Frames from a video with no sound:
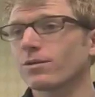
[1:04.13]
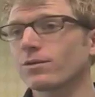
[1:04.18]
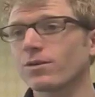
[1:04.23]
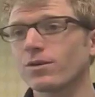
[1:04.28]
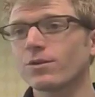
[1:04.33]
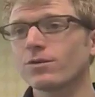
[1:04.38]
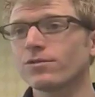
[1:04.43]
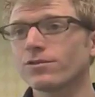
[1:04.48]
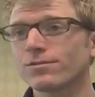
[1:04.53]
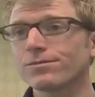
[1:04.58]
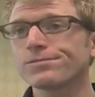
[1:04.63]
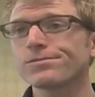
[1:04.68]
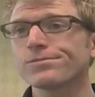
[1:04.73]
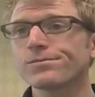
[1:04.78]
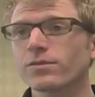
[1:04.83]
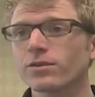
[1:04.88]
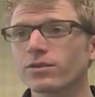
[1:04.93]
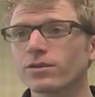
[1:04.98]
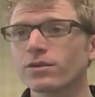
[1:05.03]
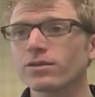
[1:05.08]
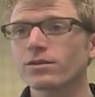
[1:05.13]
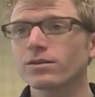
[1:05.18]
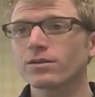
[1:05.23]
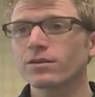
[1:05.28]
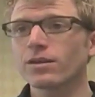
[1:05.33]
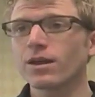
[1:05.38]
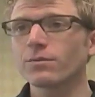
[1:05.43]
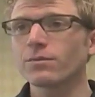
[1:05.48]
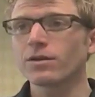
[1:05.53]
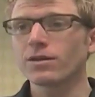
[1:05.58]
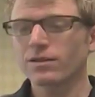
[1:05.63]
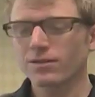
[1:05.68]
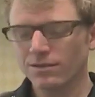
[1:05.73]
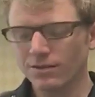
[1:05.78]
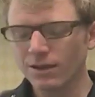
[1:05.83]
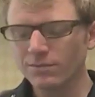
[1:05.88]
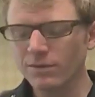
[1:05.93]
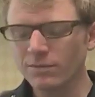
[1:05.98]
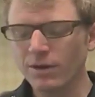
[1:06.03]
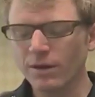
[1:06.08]
was huge. So that'd be
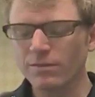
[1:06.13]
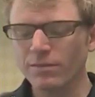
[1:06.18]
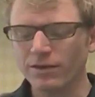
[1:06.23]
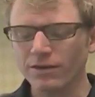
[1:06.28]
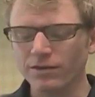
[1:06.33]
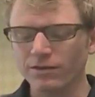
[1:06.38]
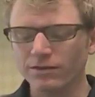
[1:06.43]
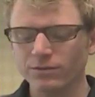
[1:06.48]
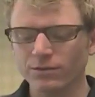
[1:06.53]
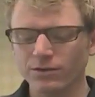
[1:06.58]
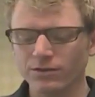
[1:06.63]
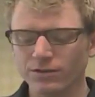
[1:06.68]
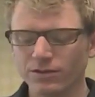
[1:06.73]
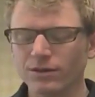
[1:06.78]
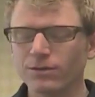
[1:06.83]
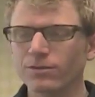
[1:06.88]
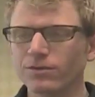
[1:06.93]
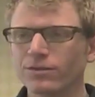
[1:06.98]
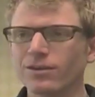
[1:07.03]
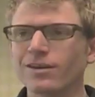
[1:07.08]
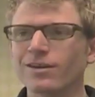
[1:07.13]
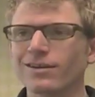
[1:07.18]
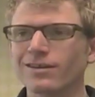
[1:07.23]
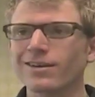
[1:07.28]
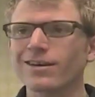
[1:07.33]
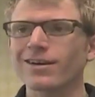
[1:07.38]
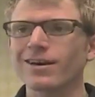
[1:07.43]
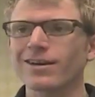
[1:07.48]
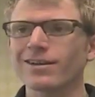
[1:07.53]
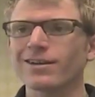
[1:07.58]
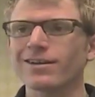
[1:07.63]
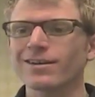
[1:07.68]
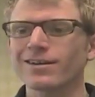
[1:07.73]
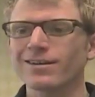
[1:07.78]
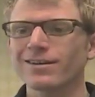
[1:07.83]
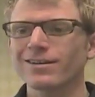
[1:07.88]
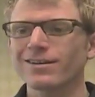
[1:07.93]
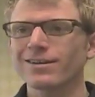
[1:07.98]
that'd be my biggest was uh, was King, Qinghai Lake.